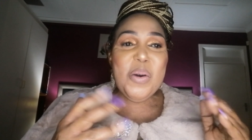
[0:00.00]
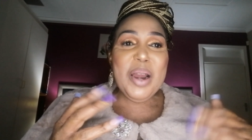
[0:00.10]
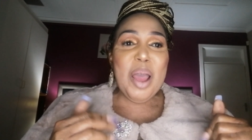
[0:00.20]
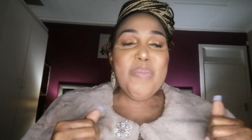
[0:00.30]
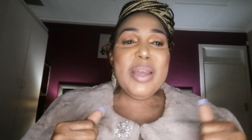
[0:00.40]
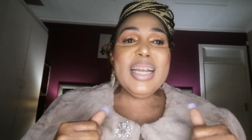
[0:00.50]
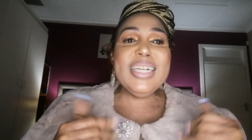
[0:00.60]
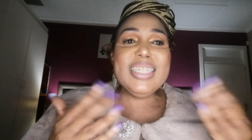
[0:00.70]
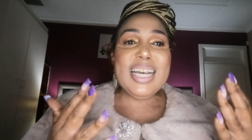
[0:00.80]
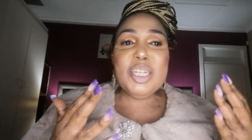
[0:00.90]
know what I
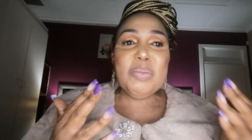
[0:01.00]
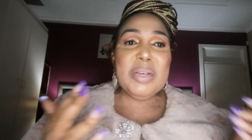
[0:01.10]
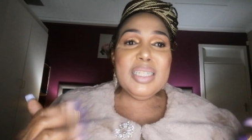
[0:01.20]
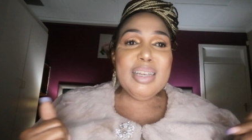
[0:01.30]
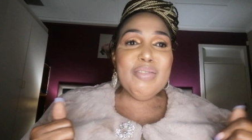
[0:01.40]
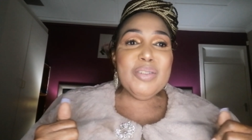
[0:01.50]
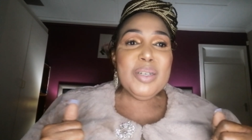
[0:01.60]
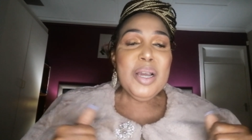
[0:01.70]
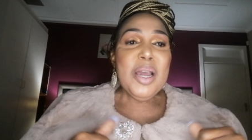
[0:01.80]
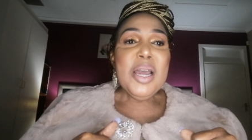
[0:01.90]
mean? It's expensive.
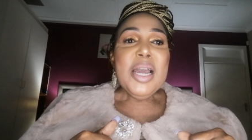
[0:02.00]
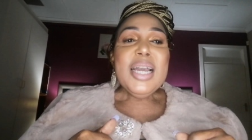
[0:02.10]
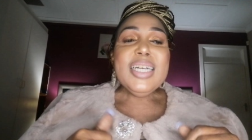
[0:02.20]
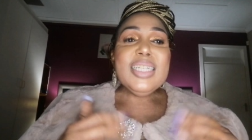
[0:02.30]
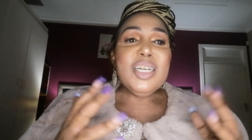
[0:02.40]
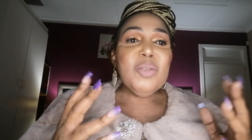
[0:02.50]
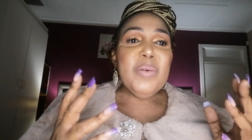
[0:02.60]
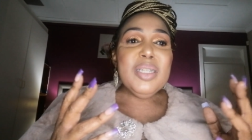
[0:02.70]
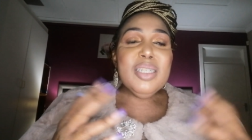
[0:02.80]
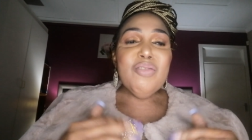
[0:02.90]
It's
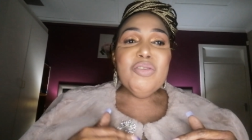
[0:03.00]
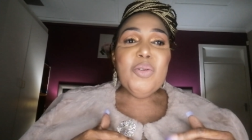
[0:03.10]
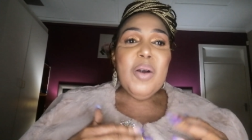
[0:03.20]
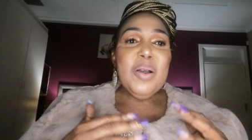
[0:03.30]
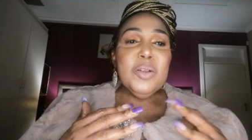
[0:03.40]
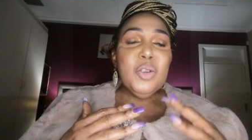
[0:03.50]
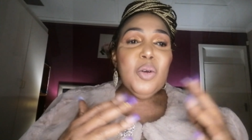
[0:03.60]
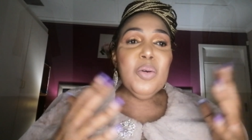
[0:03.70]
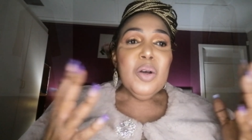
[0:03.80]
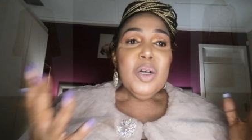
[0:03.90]
expensive to uh,
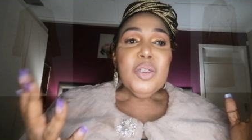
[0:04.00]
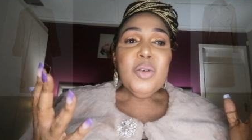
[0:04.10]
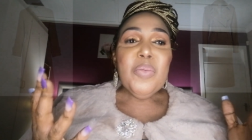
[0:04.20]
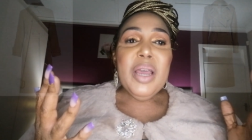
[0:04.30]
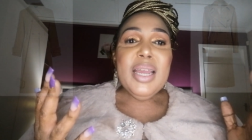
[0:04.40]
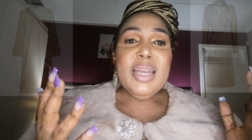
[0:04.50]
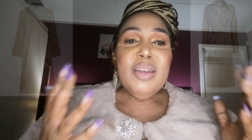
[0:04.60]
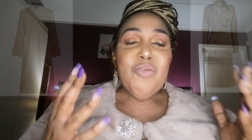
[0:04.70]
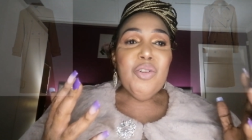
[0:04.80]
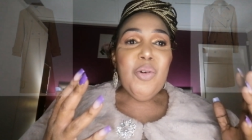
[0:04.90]
to to be an
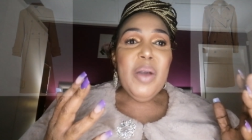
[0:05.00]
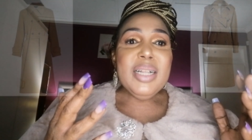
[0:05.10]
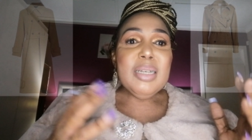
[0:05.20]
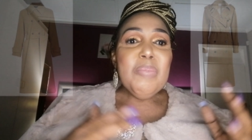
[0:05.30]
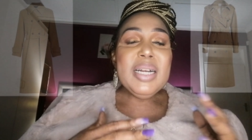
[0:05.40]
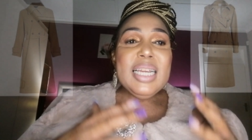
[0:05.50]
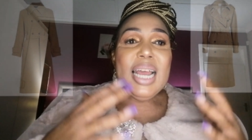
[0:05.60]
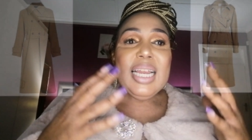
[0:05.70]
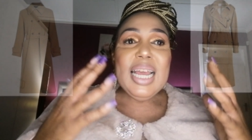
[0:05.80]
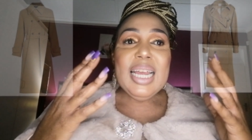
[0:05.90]
influencer. But
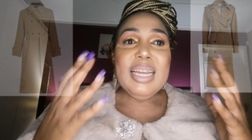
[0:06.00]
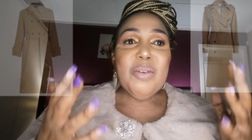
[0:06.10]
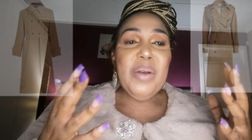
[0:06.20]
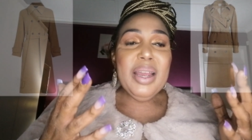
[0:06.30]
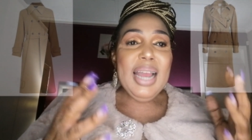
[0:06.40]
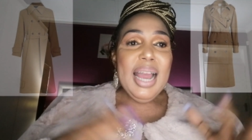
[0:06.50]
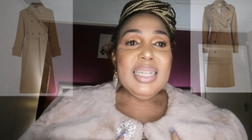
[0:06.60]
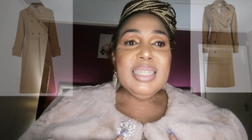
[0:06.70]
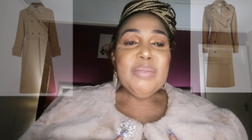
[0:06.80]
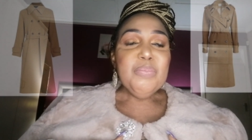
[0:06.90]
then anyway,
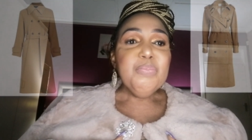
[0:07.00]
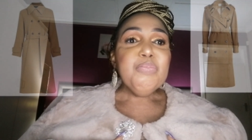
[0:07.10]
guys.